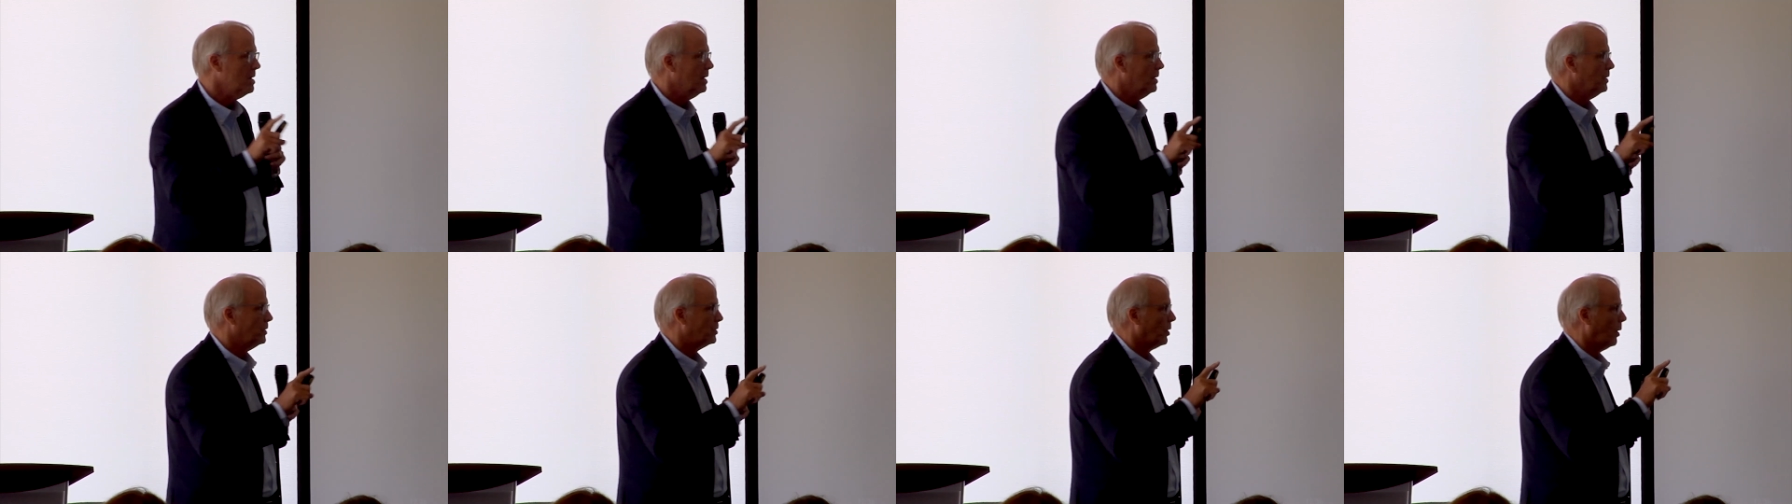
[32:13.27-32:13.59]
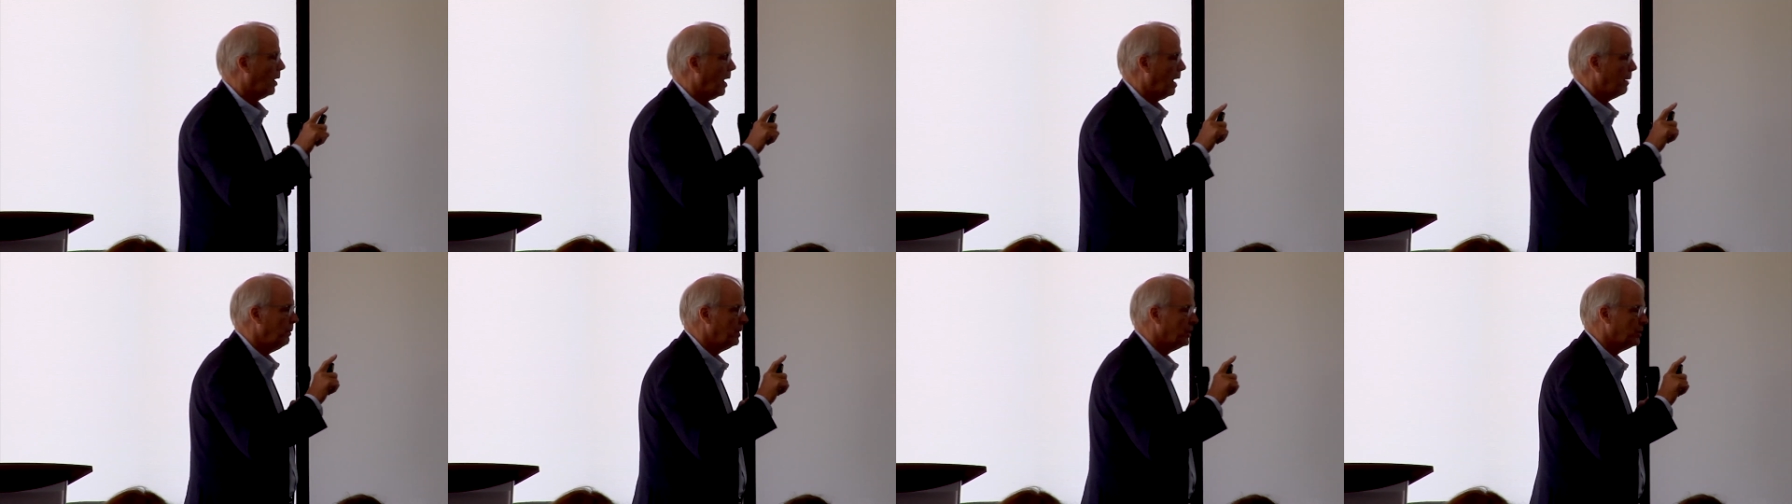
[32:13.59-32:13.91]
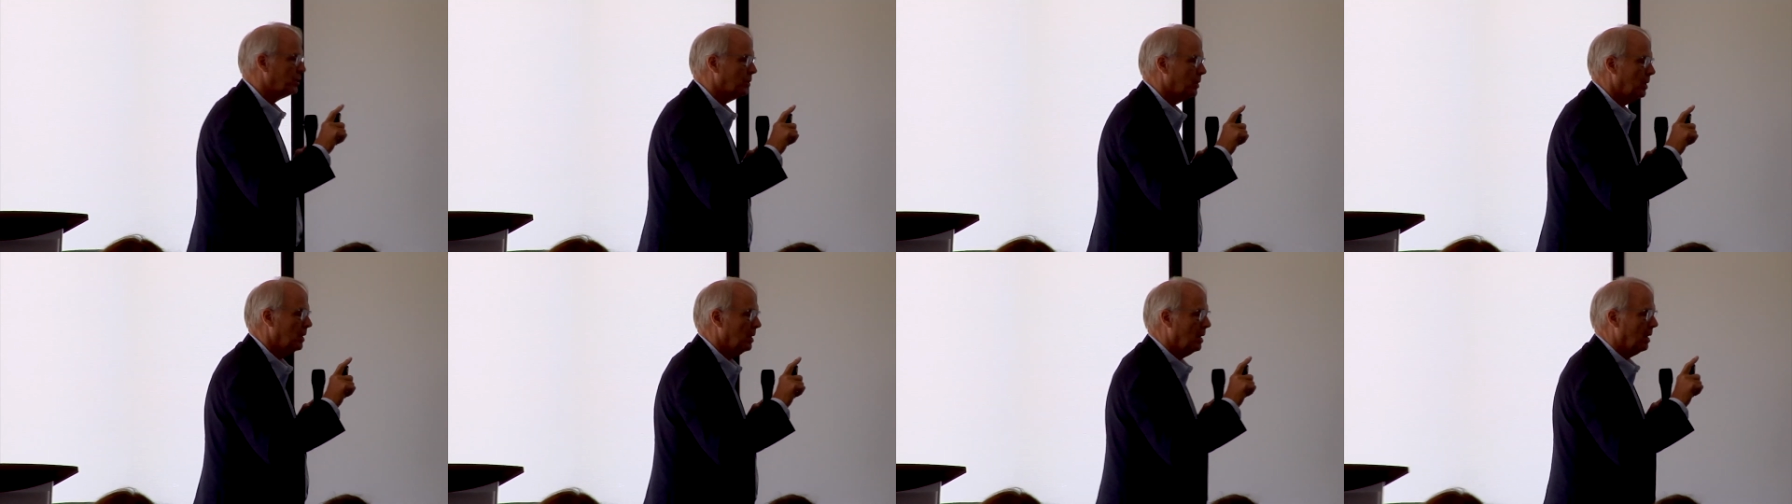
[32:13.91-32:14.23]
So I
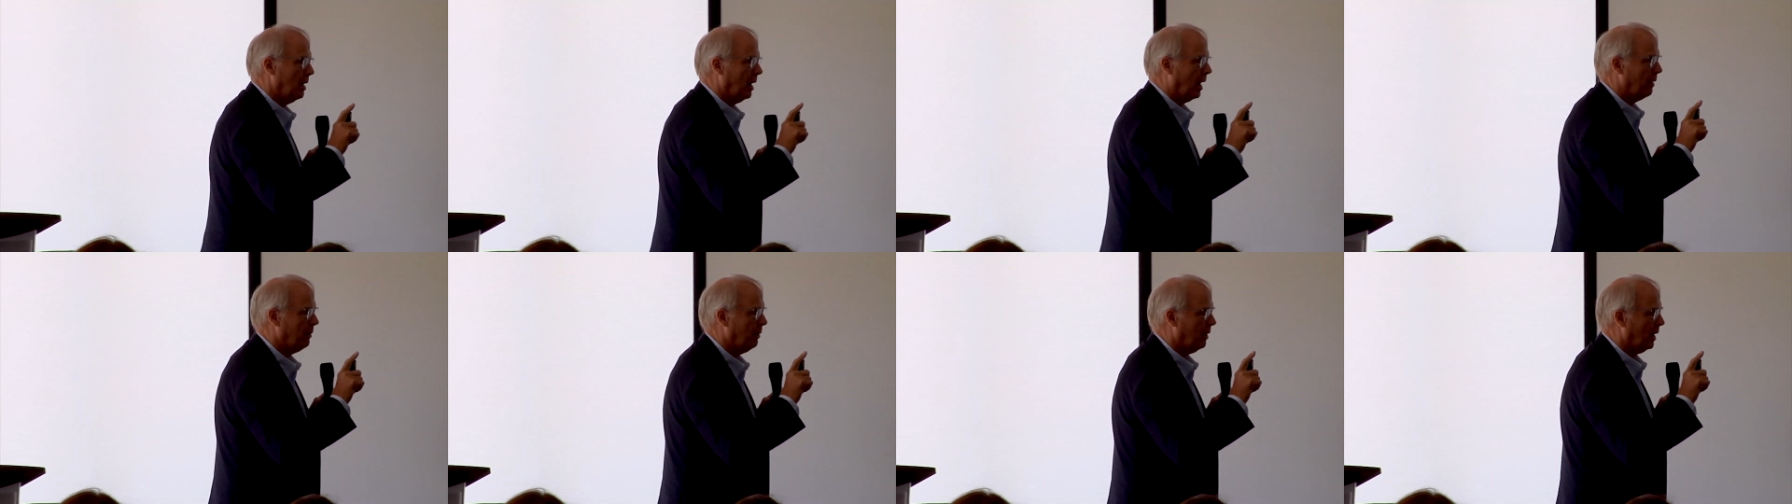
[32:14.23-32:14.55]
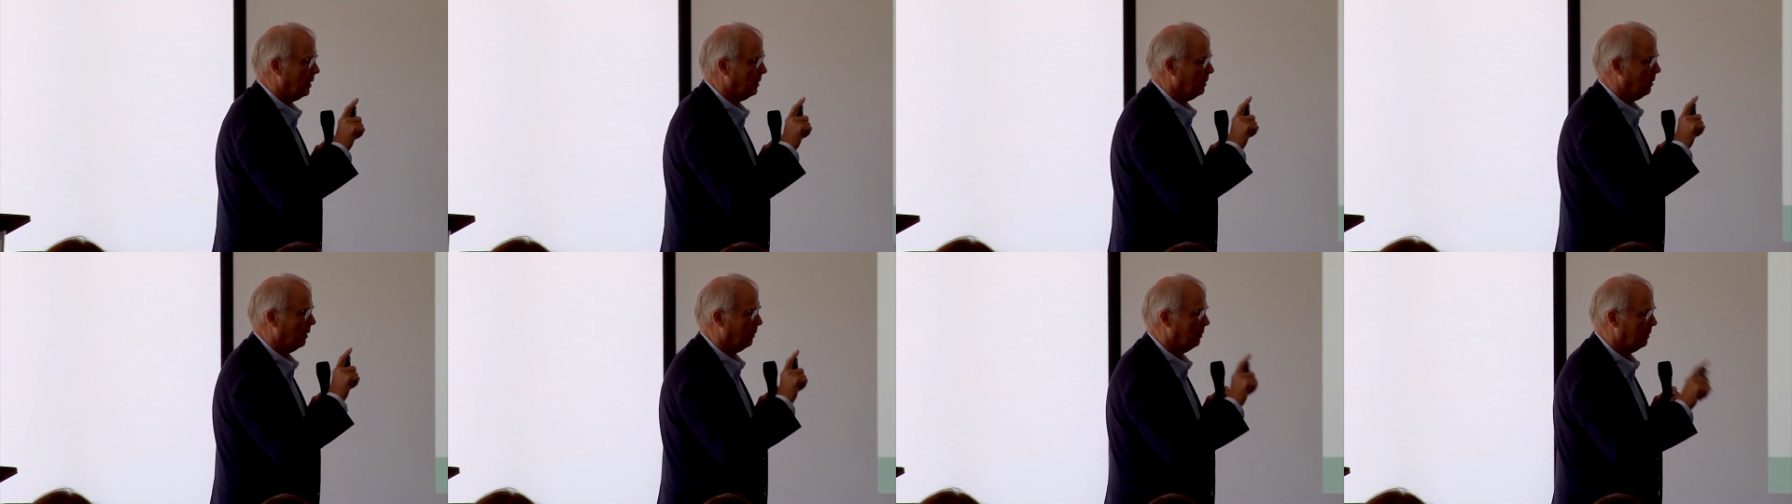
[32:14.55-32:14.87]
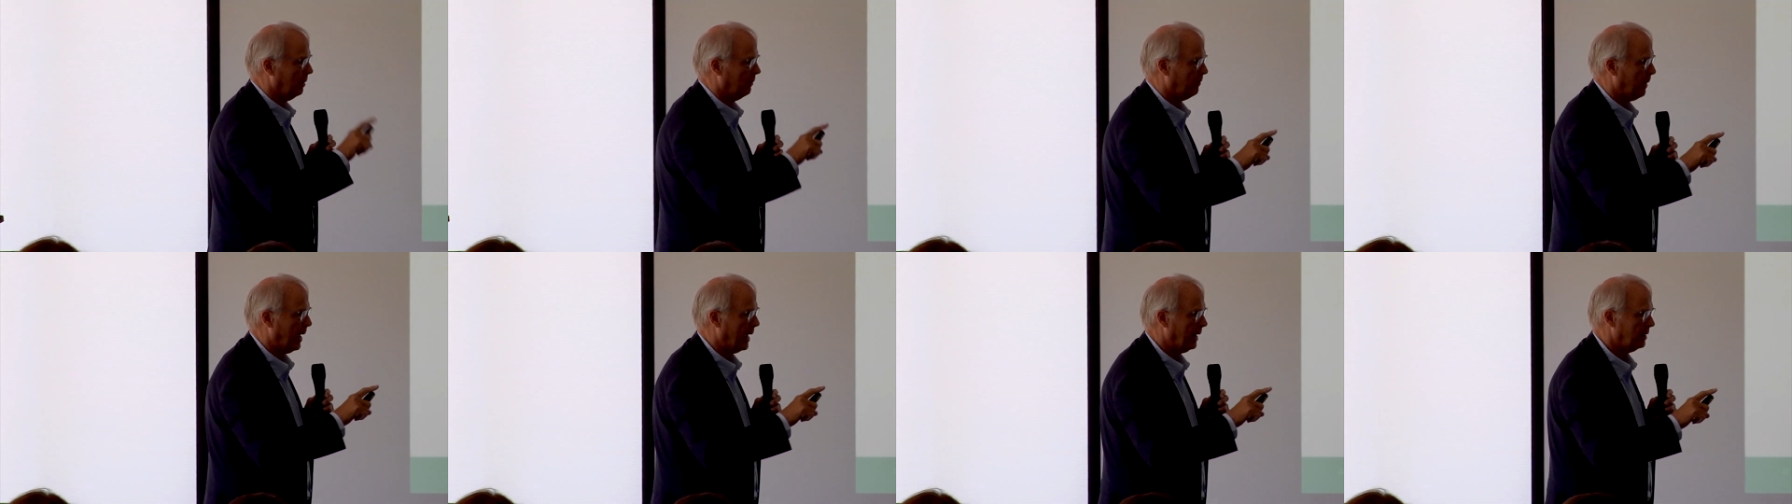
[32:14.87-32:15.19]

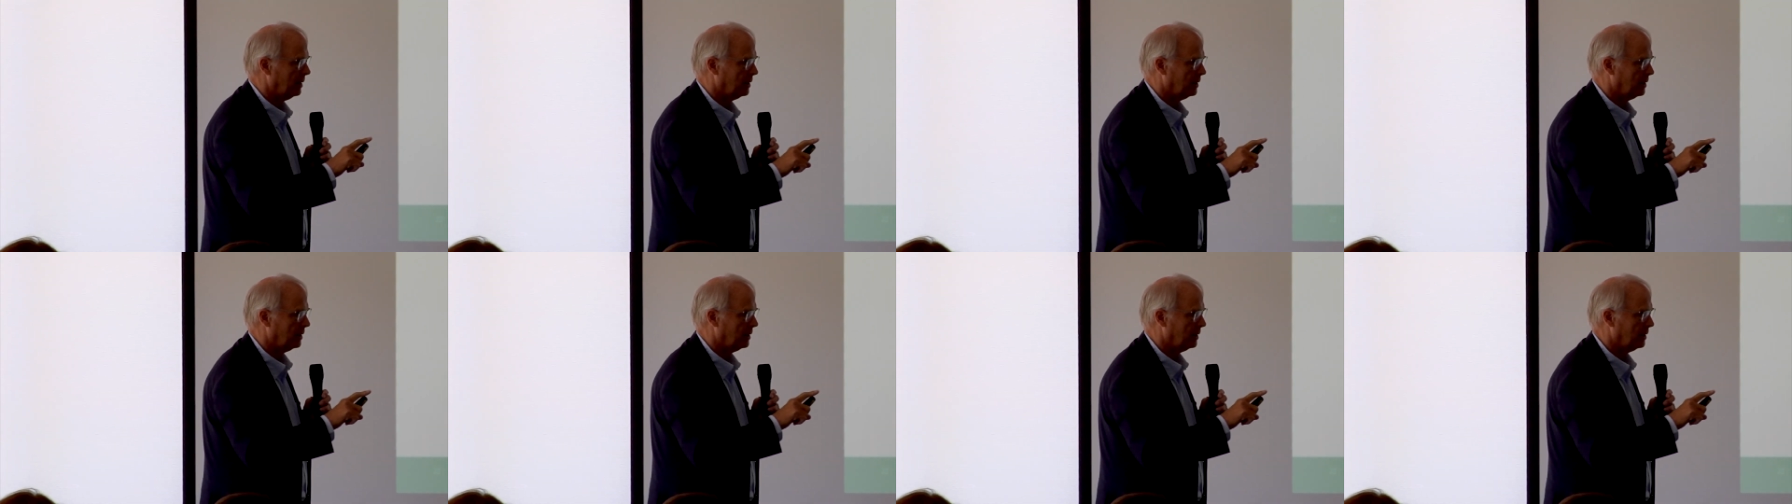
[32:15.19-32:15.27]
back